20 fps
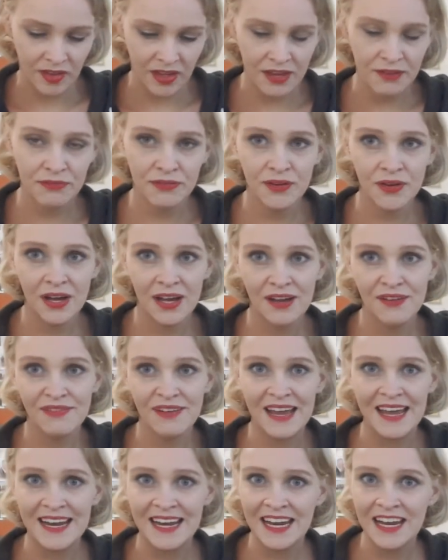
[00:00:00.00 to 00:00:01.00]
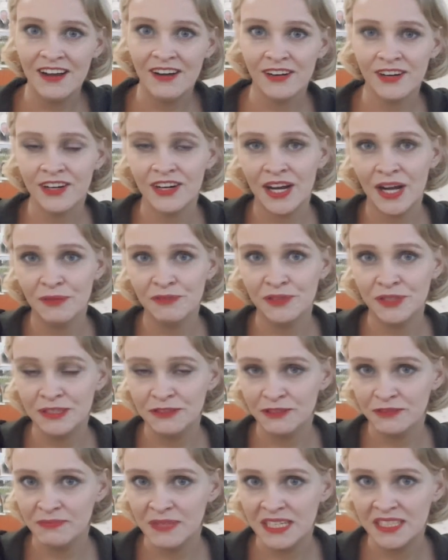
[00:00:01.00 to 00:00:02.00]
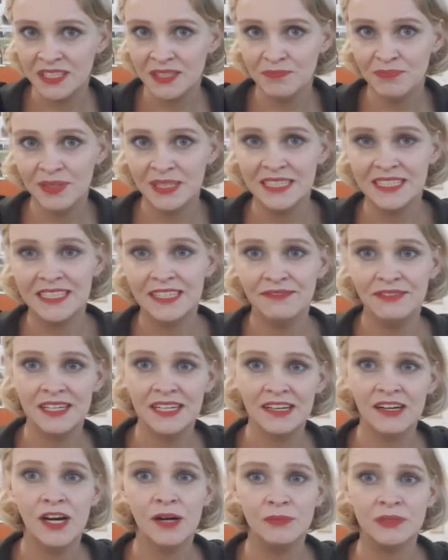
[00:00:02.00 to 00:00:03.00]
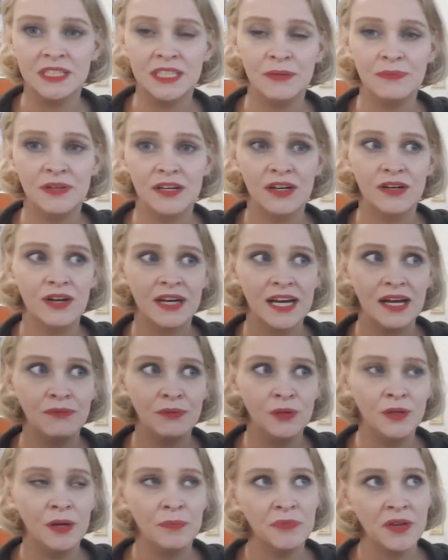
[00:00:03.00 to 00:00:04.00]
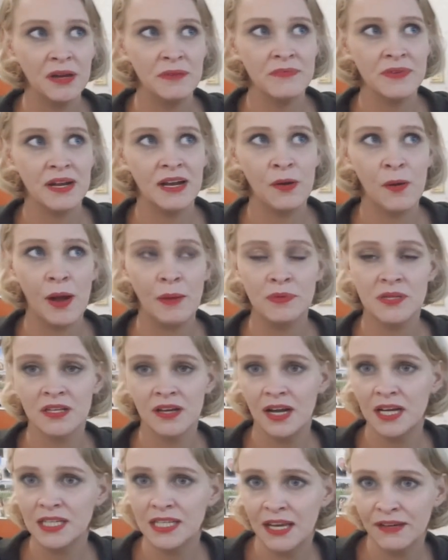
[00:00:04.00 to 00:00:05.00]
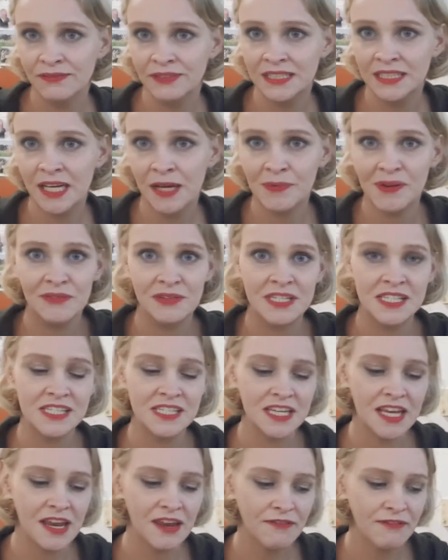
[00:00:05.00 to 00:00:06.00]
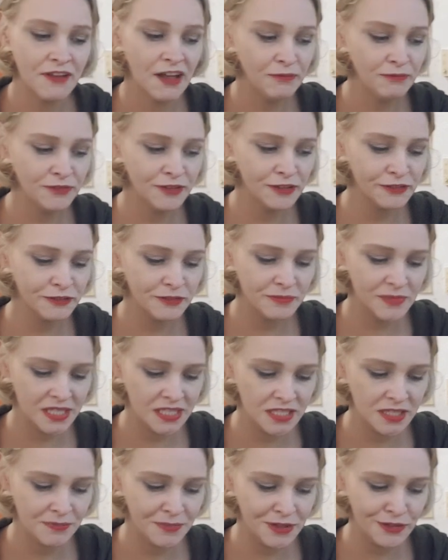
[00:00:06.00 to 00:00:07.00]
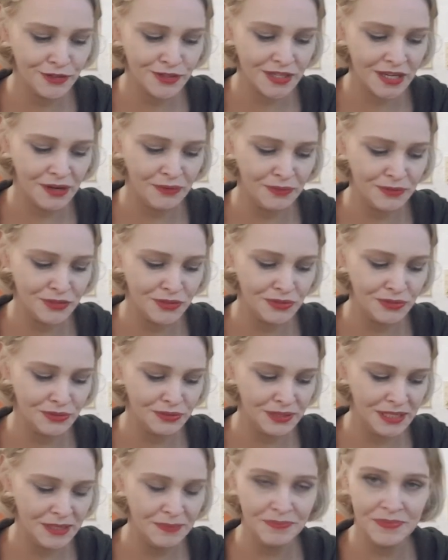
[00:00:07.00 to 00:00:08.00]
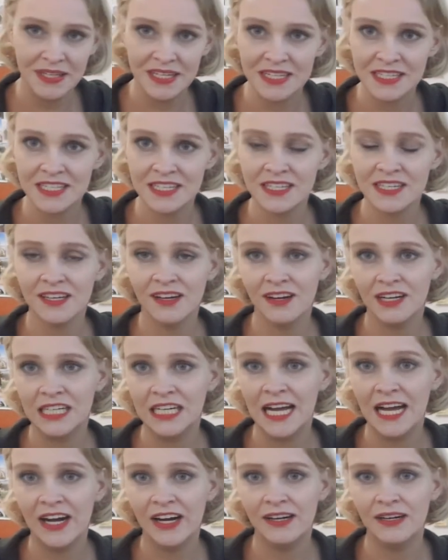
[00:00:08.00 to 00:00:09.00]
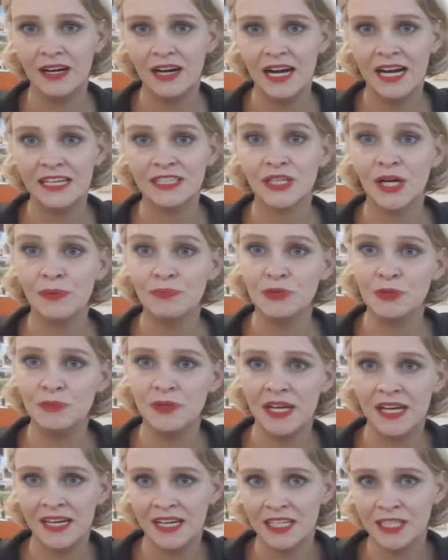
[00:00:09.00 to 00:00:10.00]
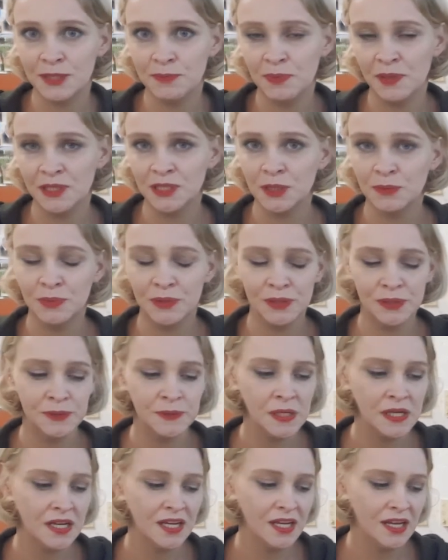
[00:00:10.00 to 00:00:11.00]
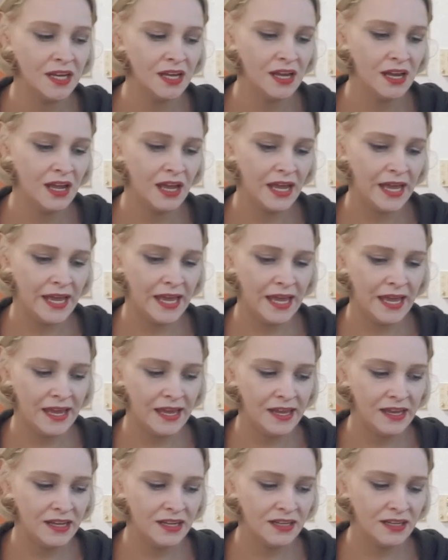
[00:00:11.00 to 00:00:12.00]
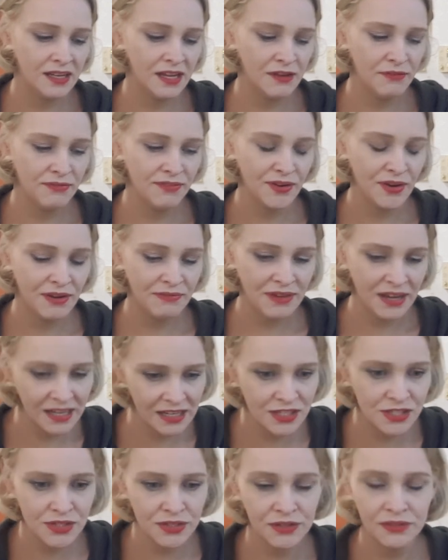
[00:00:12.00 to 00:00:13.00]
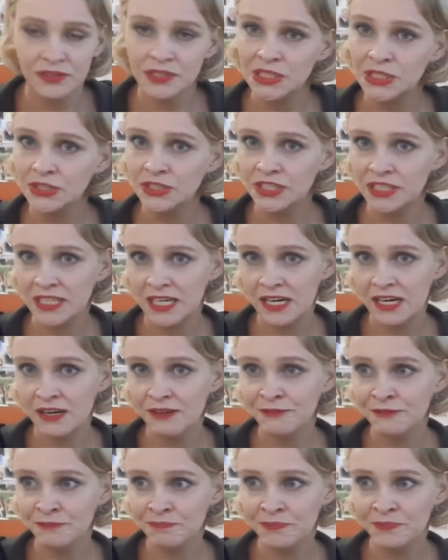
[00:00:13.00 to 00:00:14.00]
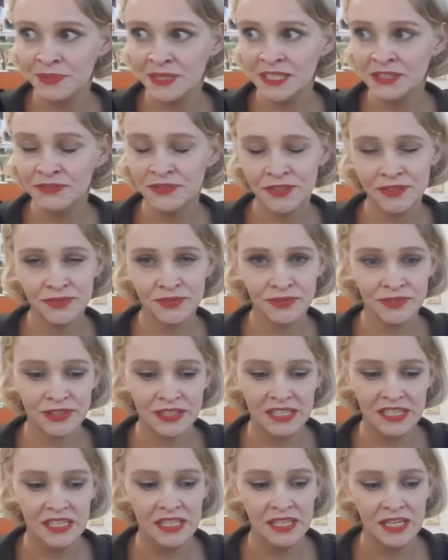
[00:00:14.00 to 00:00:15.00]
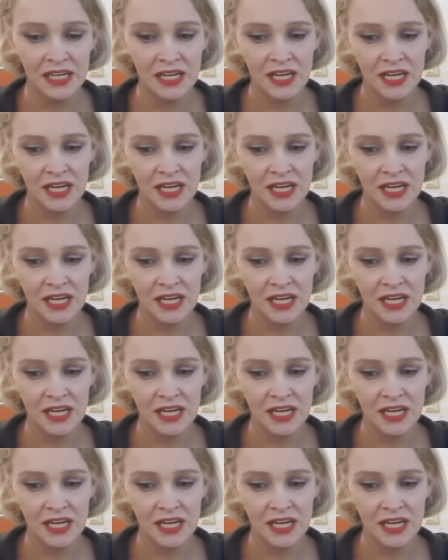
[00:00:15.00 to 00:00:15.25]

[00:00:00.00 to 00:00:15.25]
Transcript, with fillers: if you have any other helpful information, please leave it in the comments down below and I will update our website every time I receive helpful information because I want to keep this as up to date as possible. And if you have any stories to share, please feel free.